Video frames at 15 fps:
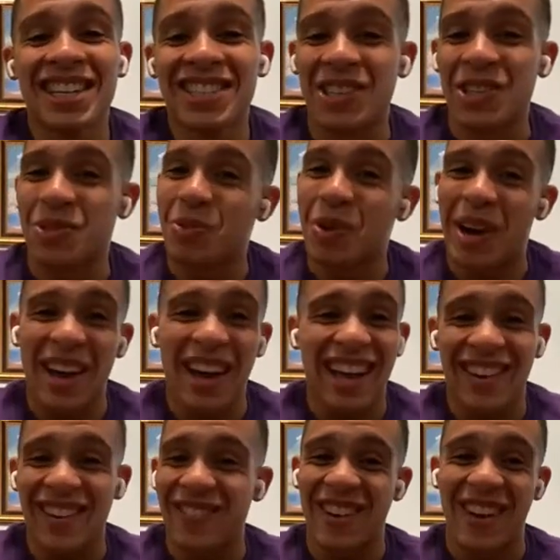Just one,
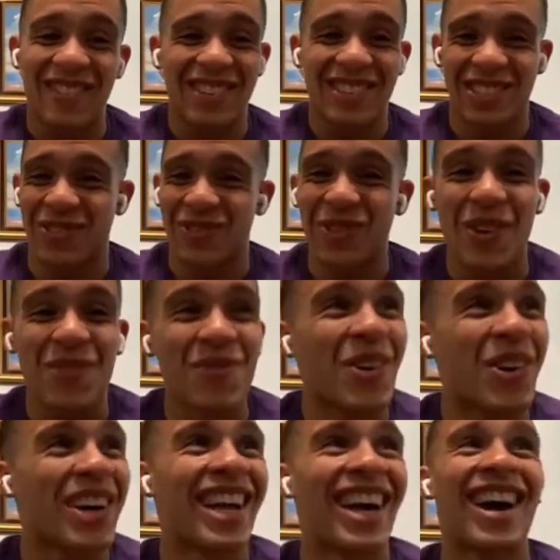maybe just one
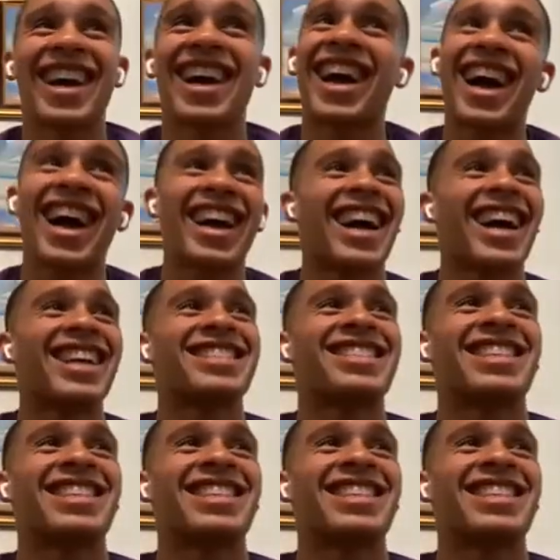more now. I got to